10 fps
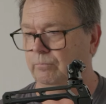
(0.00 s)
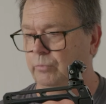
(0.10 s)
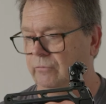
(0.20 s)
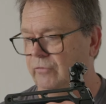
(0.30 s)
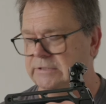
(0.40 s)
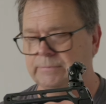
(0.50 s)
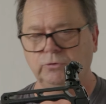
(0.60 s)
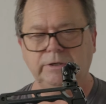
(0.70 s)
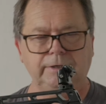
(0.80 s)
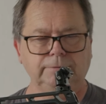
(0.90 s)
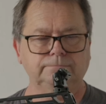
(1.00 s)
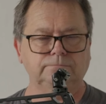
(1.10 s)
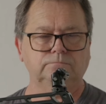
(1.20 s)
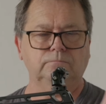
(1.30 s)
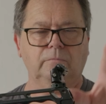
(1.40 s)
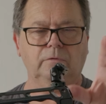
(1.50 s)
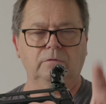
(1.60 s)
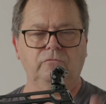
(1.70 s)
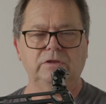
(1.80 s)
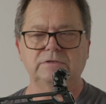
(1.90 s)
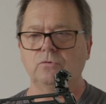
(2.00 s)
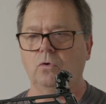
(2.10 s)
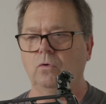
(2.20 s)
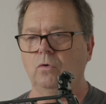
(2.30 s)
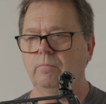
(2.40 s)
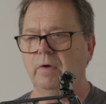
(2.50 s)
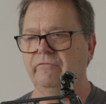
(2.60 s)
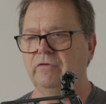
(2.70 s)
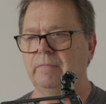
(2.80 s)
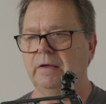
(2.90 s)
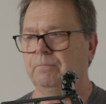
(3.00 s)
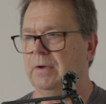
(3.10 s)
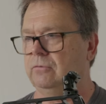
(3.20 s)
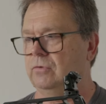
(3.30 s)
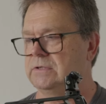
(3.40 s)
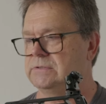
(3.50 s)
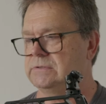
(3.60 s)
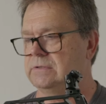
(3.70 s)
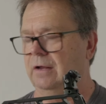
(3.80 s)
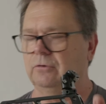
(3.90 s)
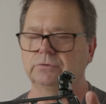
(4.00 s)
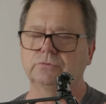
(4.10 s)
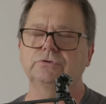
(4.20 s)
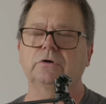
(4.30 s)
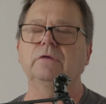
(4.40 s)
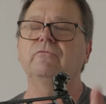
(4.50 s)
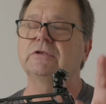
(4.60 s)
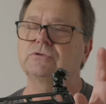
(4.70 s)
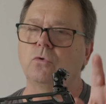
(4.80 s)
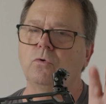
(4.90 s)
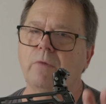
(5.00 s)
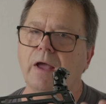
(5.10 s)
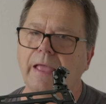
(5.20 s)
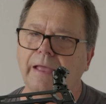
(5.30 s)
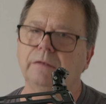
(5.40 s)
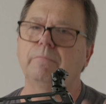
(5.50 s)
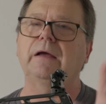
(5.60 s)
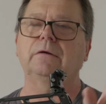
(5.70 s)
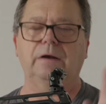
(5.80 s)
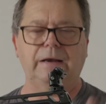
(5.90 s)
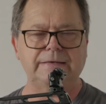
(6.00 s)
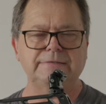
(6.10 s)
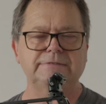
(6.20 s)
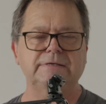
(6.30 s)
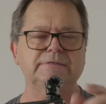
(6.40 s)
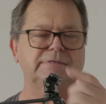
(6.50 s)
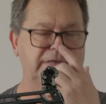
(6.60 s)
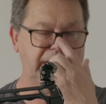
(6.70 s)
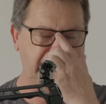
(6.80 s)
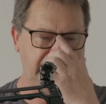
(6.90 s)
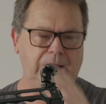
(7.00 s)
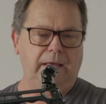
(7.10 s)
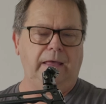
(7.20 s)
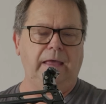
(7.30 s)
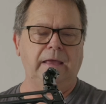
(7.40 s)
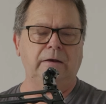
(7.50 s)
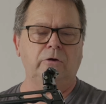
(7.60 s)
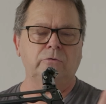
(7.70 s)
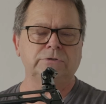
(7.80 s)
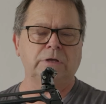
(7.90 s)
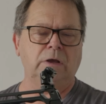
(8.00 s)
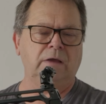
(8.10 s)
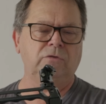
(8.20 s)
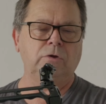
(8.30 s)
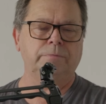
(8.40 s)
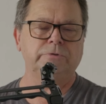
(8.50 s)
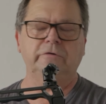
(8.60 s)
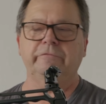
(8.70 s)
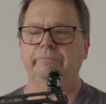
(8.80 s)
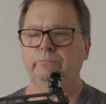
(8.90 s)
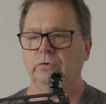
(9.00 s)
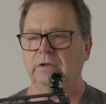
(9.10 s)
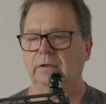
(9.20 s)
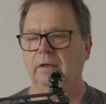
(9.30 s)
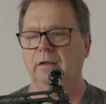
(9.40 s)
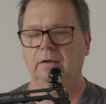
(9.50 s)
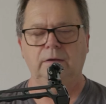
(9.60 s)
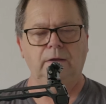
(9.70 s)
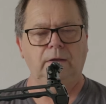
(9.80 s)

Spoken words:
Pretty flexible kit, fits all my V-mount batteries, fits all my L-mount lenses, and I also have the option of putting